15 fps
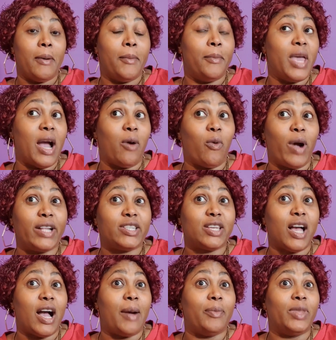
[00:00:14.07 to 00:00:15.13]
Me, I watch
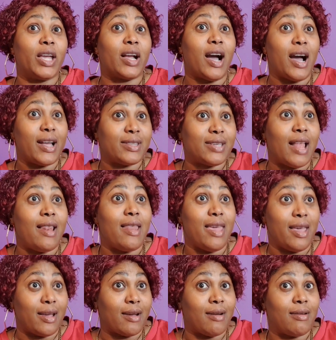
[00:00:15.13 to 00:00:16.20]
the Carter
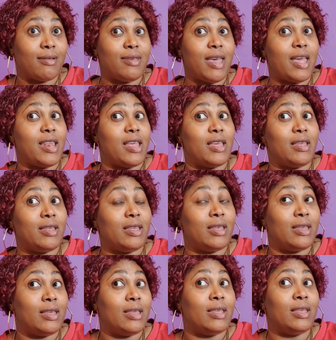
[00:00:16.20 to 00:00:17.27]
link.
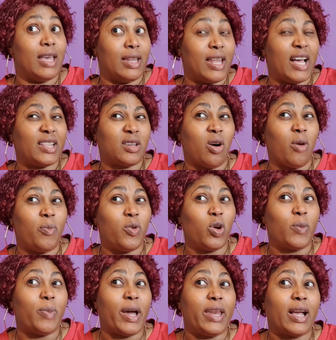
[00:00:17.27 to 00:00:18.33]
That
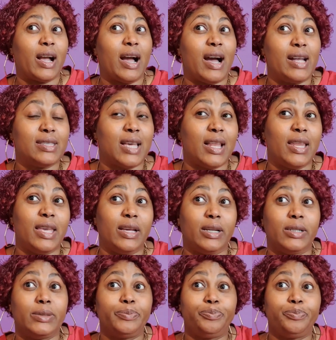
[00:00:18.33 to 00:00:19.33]
upload pan the Carter link.